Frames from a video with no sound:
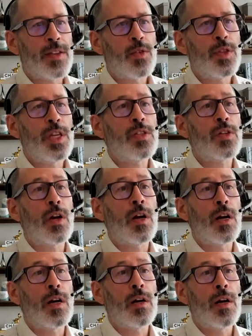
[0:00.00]
Yeah, so these
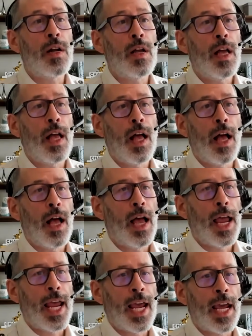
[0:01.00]
are,
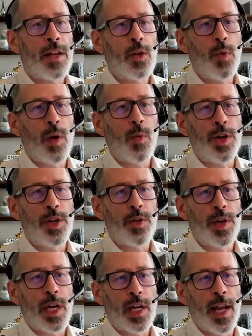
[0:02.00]
and the way we're
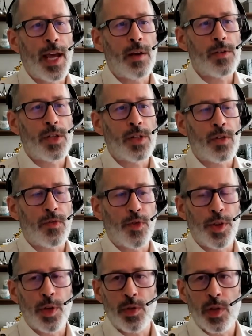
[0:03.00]
doing it now, just
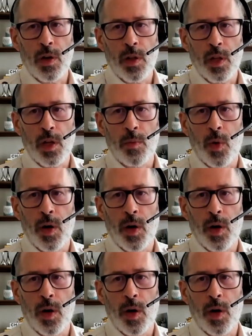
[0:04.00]
for those that are a little